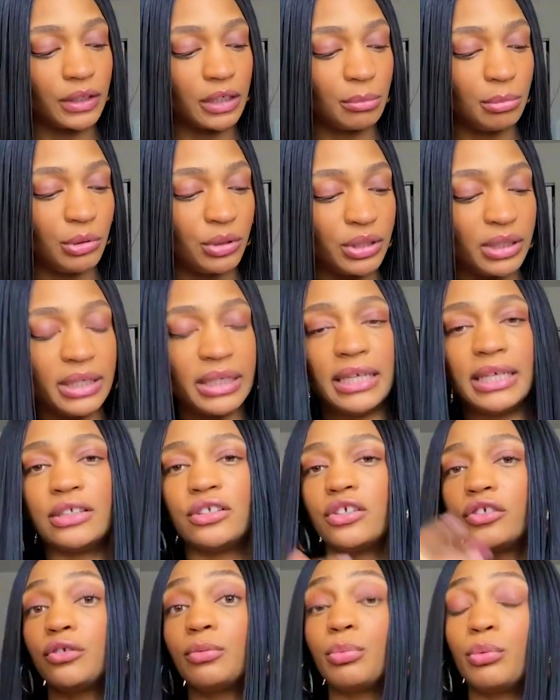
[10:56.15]
the community
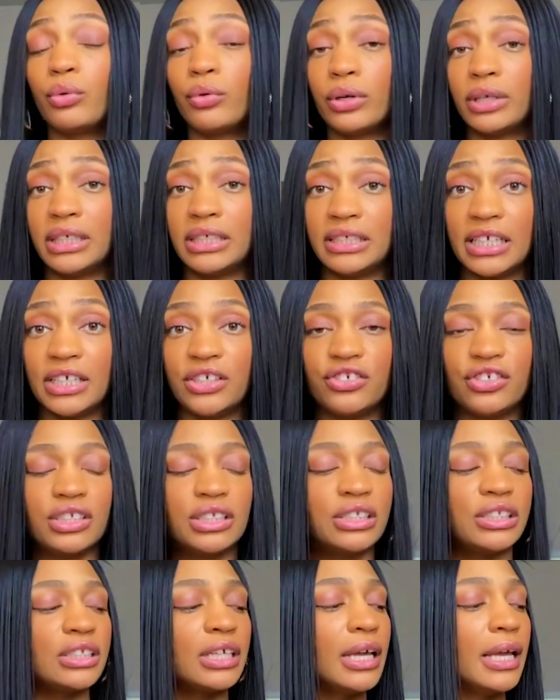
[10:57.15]
and to support
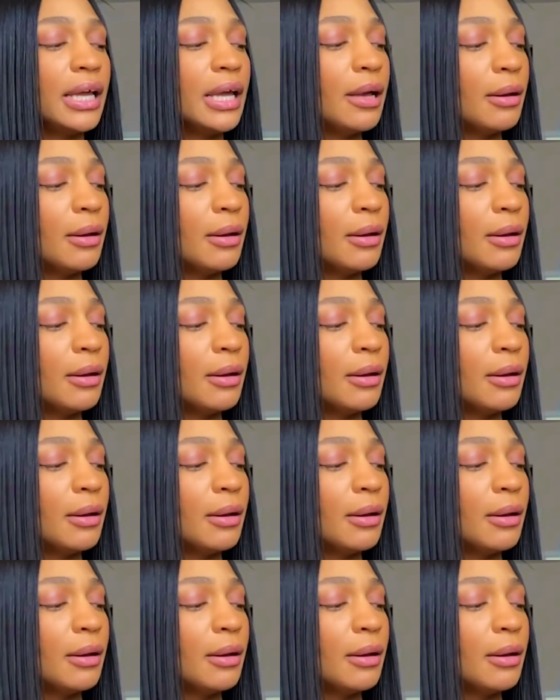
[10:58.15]
organizations.